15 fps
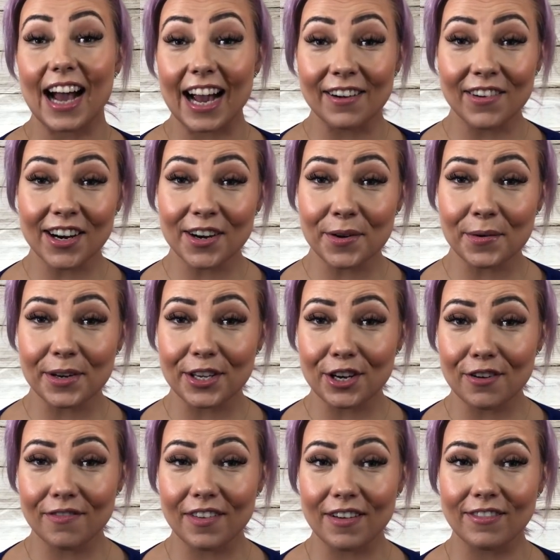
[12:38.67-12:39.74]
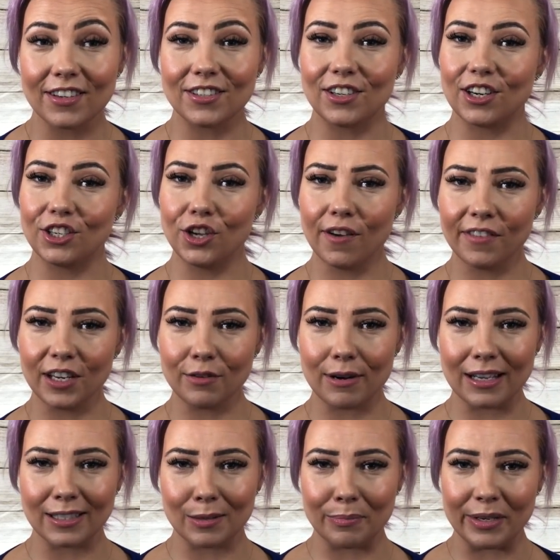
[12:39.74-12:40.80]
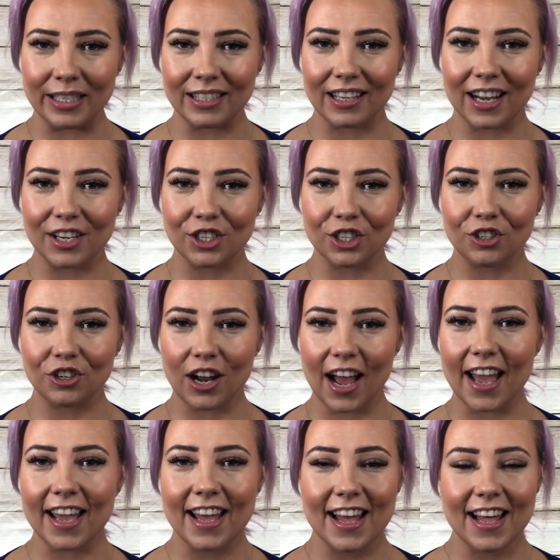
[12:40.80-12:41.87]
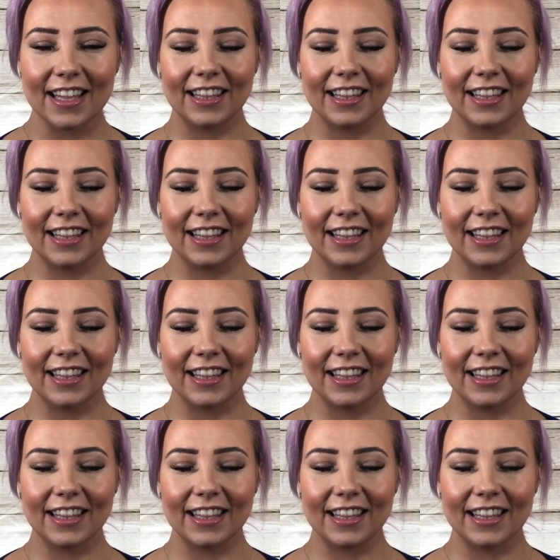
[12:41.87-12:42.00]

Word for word: I wanna know what your favorites are. Do you have any recipes that I should try?